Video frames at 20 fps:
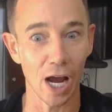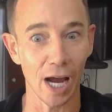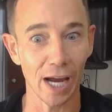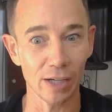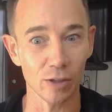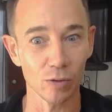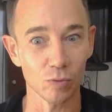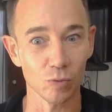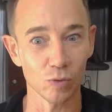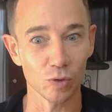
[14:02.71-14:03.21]
not
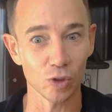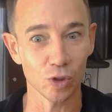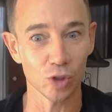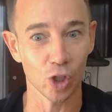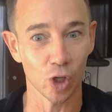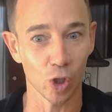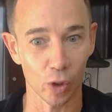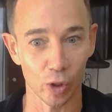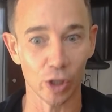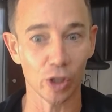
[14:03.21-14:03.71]

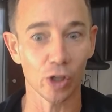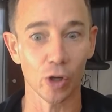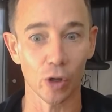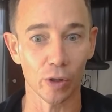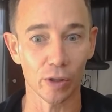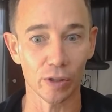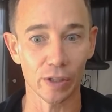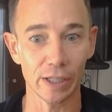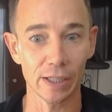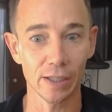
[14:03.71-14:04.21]
current
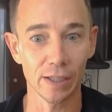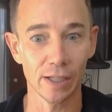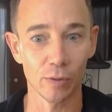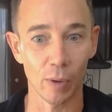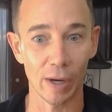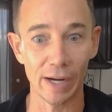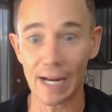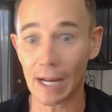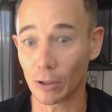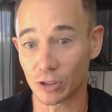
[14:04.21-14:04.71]
currently.
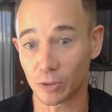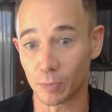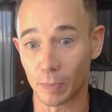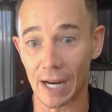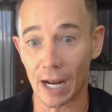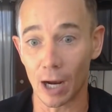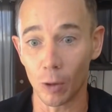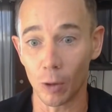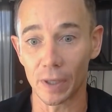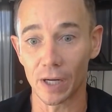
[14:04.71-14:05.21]
Right now it's
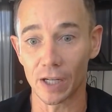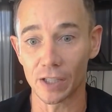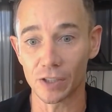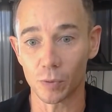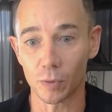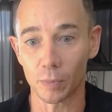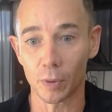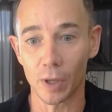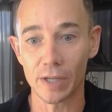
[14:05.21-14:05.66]
been helping us with